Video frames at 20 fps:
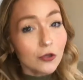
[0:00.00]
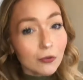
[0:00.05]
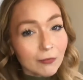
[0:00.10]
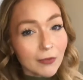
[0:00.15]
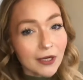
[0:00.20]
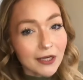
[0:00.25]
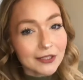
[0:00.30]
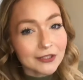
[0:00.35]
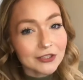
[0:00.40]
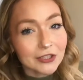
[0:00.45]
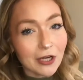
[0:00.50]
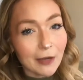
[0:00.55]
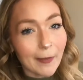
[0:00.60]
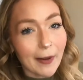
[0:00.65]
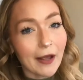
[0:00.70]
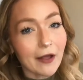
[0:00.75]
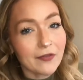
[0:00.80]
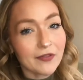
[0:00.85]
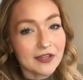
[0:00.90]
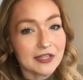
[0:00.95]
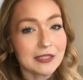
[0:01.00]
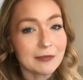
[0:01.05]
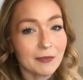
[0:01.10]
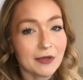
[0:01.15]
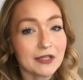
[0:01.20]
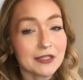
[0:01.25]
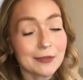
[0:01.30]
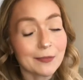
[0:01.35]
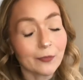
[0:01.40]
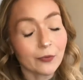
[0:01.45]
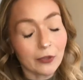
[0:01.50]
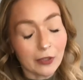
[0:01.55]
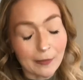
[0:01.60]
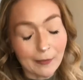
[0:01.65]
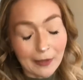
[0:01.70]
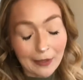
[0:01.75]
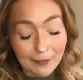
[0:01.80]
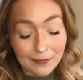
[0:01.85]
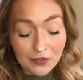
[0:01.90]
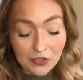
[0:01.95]
much about this month's
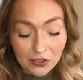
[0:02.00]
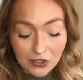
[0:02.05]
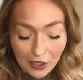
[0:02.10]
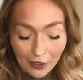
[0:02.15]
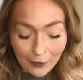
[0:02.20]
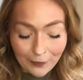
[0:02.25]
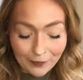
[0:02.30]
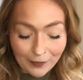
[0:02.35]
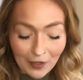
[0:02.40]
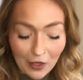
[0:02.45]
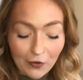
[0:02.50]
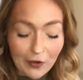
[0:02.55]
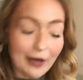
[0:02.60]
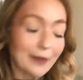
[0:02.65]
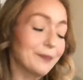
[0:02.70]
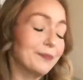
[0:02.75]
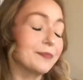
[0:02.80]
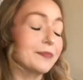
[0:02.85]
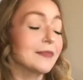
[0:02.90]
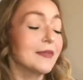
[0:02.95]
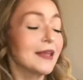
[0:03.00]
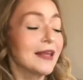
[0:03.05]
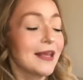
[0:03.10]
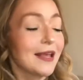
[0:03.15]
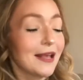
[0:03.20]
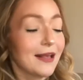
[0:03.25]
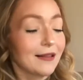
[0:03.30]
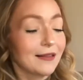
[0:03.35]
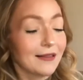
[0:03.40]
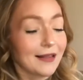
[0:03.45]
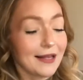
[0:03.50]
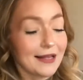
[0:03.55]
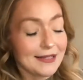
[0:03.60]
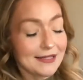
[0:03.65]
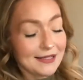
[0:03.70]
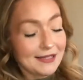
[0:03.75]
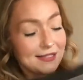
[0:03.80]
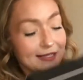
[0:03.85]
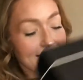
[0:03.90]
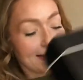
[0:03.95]
premium. So, okay, let's
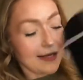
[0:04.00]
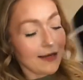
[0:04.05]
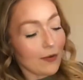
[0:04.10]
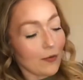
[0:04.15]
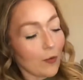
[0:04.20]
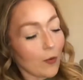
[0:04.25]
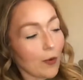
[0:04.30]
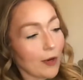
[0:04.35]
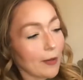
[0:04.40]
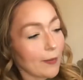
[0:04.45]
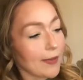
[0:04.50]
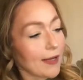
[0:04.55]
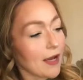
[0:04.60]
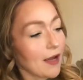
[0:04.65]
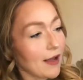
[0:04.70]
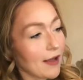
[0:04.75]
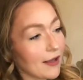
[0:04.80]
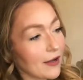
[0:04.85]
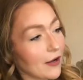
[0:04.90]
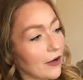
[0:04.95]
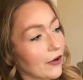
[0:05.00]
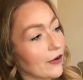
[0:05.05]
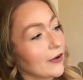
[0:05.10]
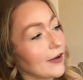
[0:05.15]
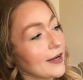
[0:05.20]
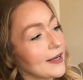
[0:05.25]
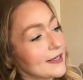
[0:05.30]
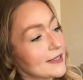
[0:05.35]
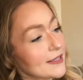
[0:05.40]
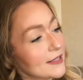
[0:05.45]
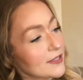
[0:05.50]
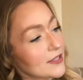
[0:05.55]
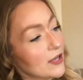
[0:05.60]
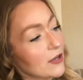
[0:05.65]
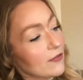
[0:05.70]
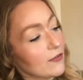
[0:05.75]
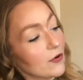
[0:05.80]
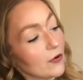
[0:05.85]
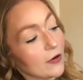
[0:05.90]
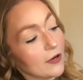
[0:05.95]
see what we got. All right, so
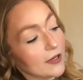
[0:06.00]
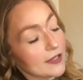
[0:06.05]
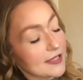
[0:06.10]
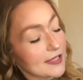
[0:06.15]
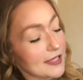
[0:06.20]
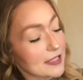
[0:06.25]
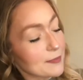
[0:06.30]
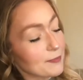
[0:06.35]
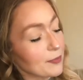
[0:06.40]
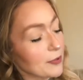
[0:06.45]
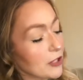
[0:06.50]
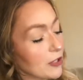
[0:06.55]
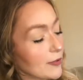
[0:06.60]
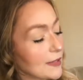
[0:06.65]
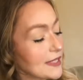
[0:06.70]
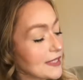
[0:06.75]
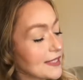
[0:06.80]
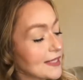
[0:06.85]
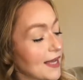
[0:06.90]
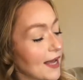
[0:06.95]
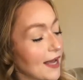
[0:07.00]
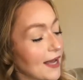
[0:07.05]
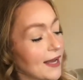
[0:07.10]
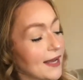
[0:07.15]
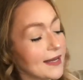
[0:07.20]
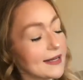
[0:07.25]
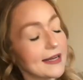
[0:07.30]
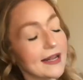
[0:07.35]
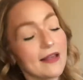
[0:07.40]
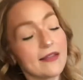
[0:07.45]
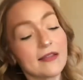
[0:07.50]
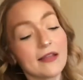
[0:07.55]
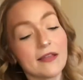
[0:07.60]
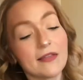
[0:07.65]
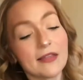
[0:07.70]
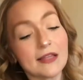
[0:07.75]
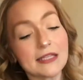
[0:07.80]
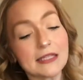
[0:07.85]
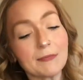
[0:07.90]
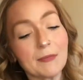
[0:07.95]
of course it's blue inside and then
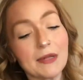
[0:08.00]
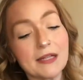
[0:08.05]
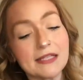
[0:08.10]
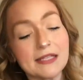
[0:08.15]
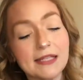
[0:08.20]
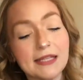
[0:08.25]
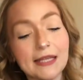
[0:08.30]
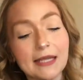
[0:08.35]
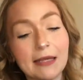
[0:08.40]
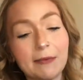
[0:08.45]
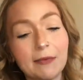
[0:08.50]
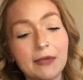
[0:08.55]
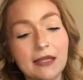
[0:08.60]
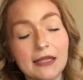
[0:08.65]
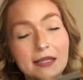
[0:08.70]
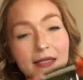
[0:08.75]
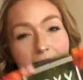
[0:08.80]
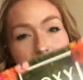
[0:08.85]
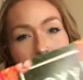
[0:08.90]
this month's theme is